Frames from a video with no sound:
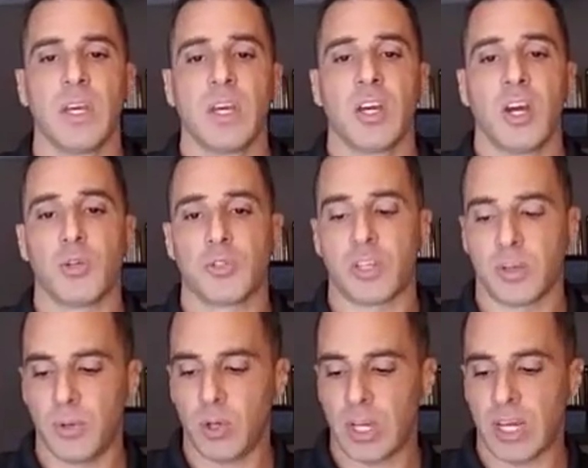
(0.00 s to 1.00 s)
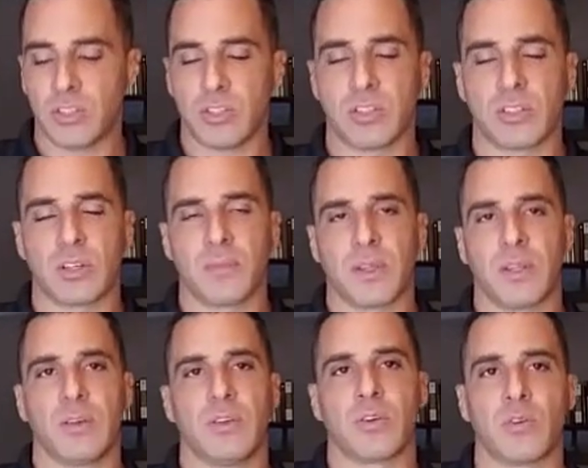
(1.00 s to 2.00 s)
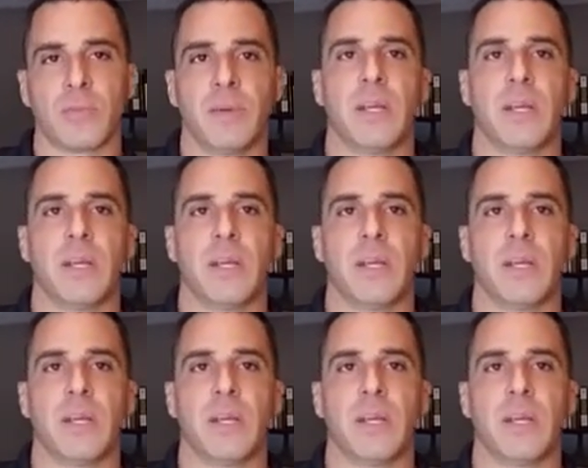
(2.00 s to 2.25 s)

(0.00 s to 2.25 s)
Hosted communications is something that you're going to be